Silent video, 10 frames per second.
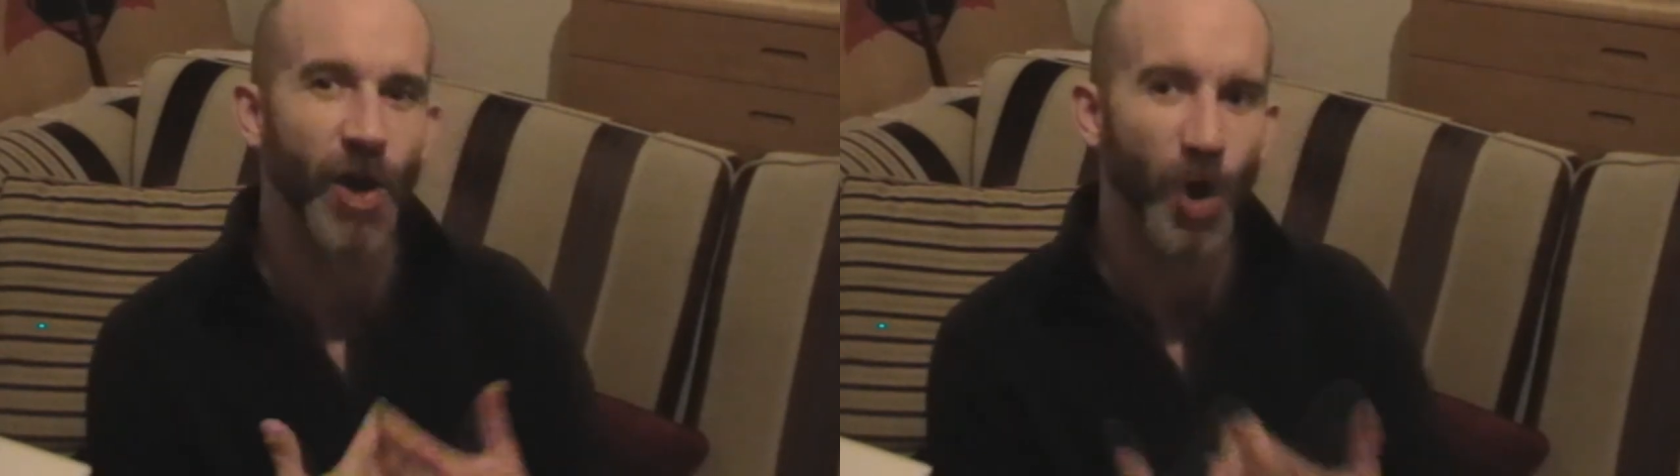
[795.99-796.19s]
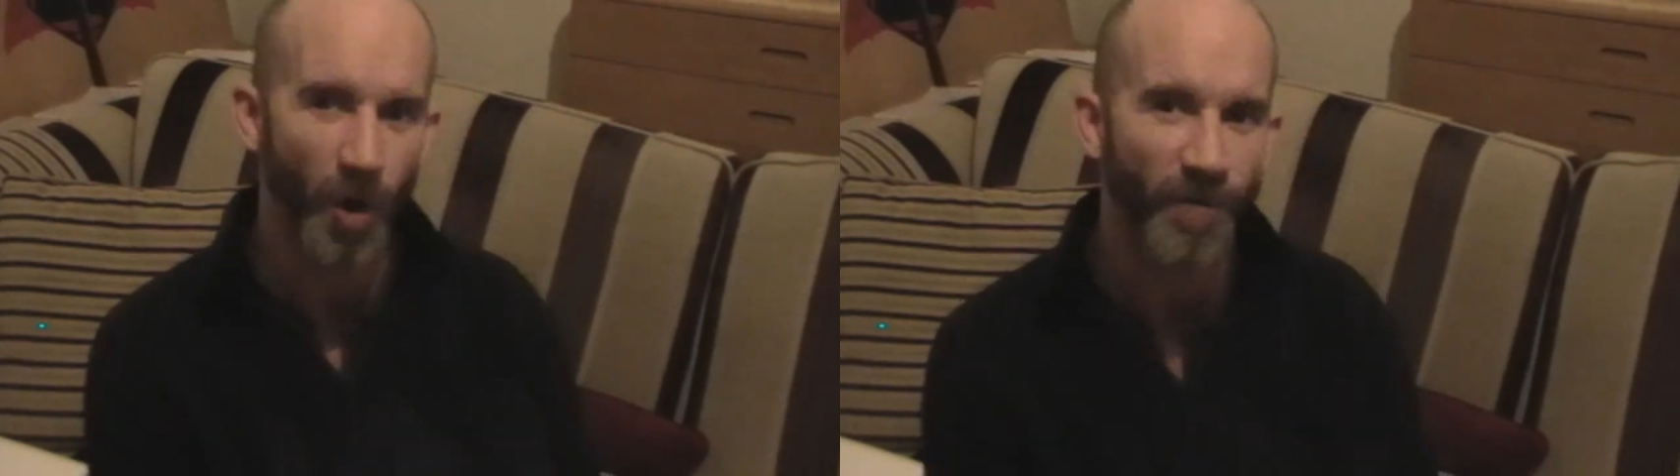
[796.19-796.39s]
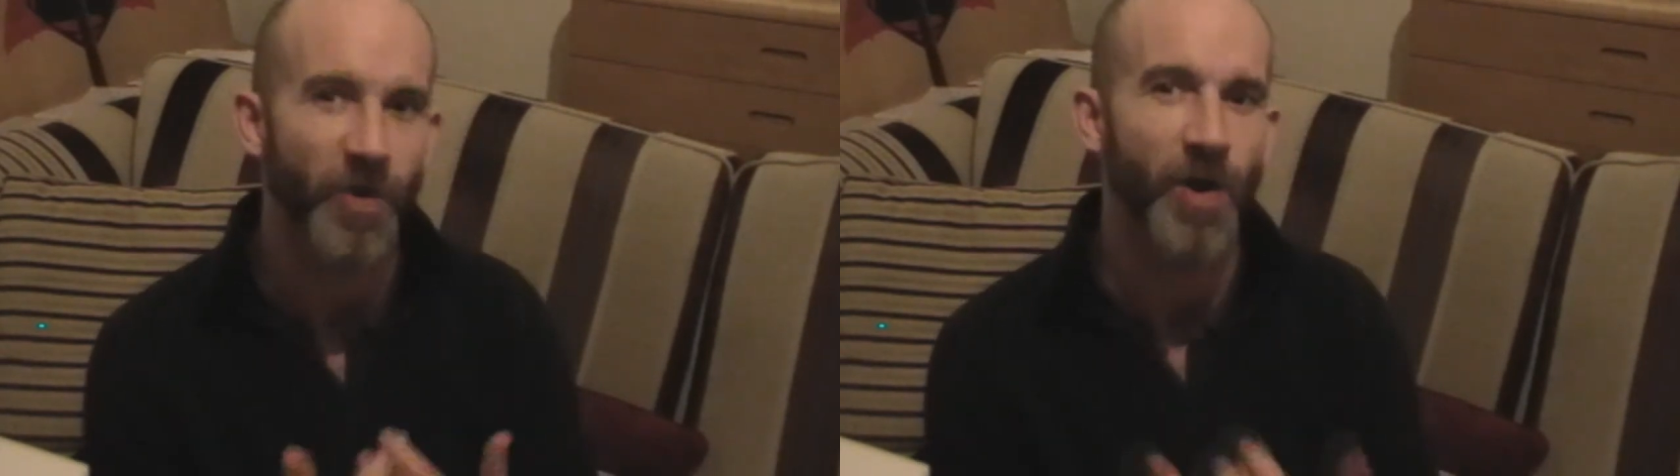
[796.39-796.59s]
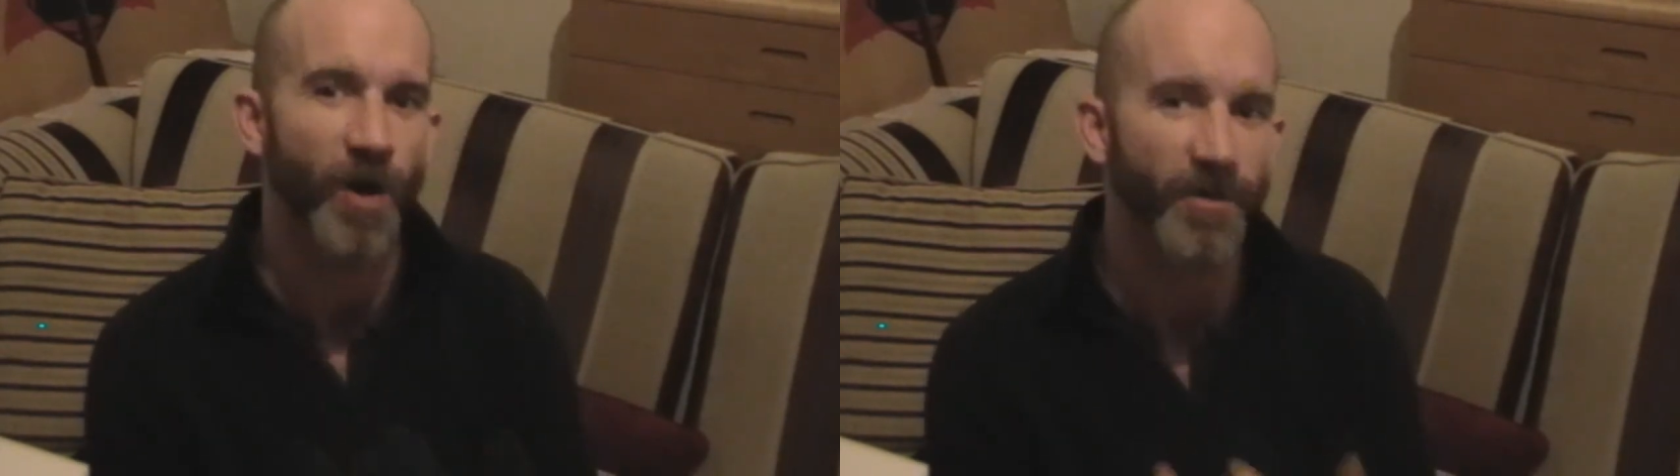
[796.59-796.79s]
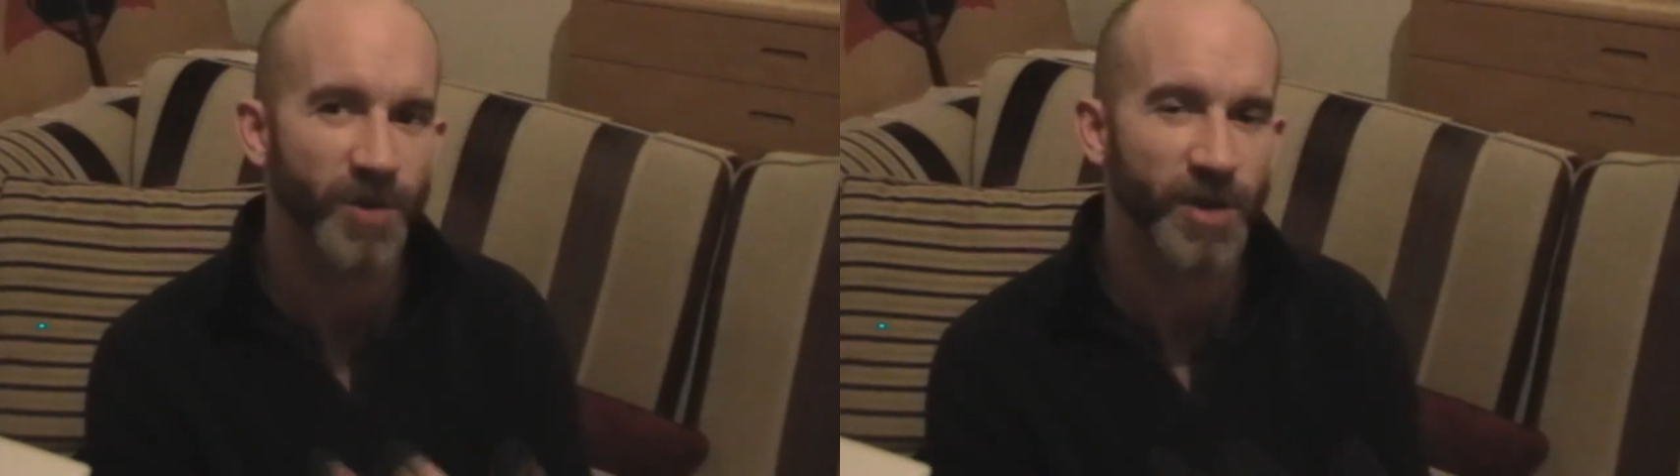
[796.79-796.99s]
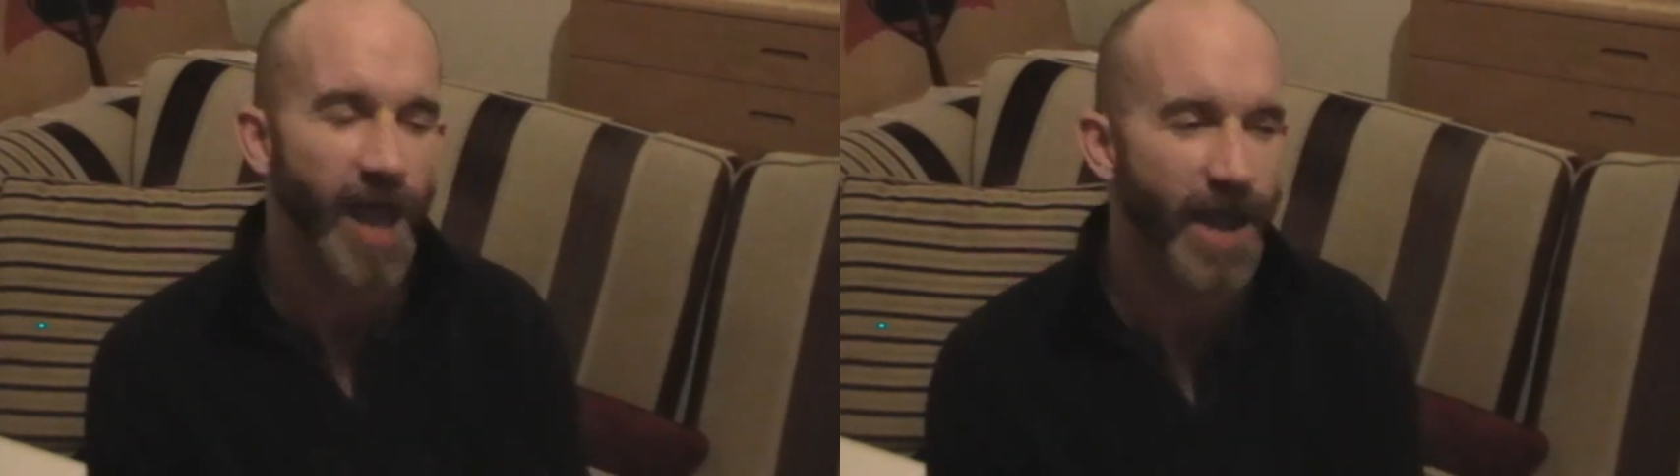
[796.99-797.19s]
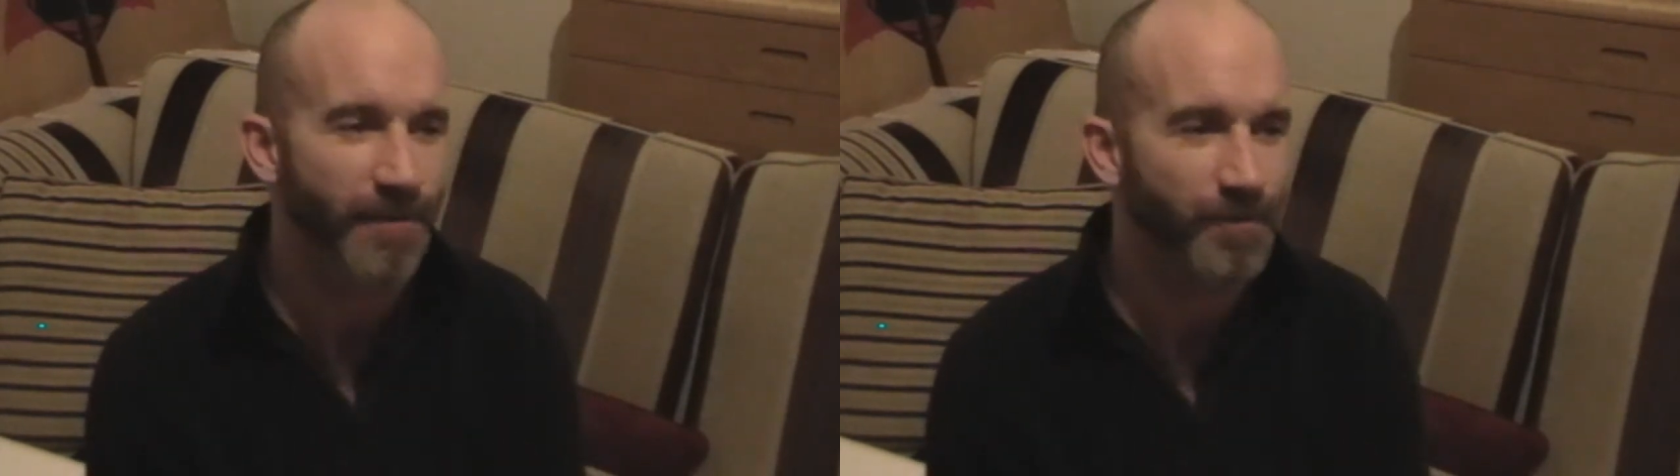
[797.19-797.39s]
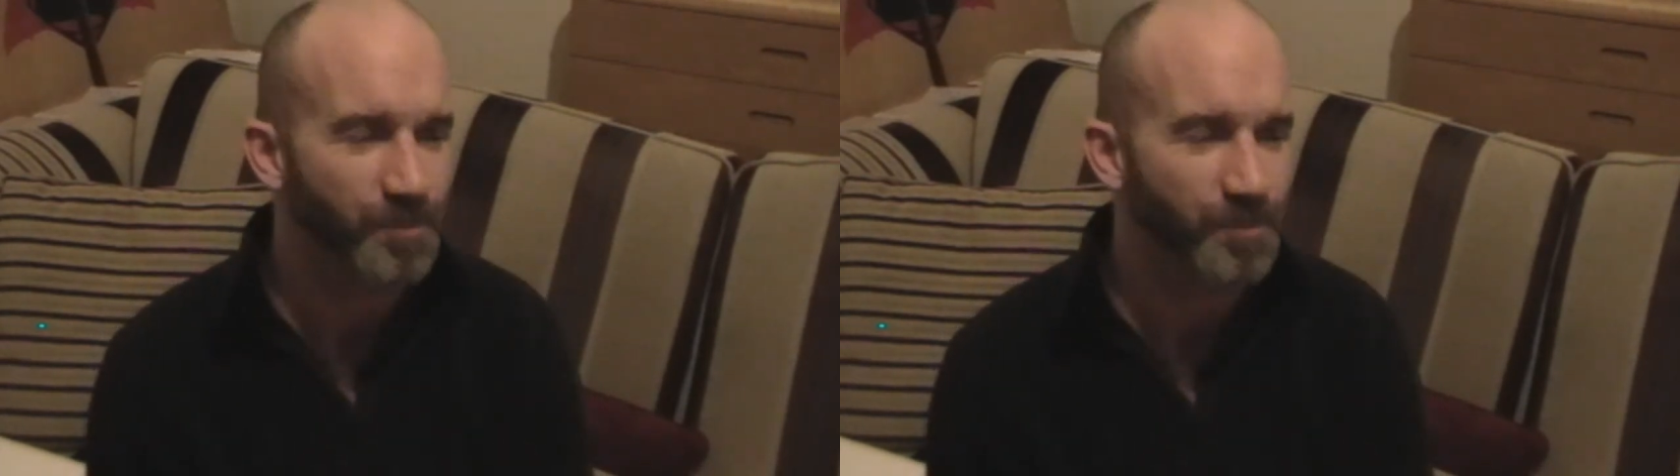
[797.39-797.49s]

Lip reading: over and over again.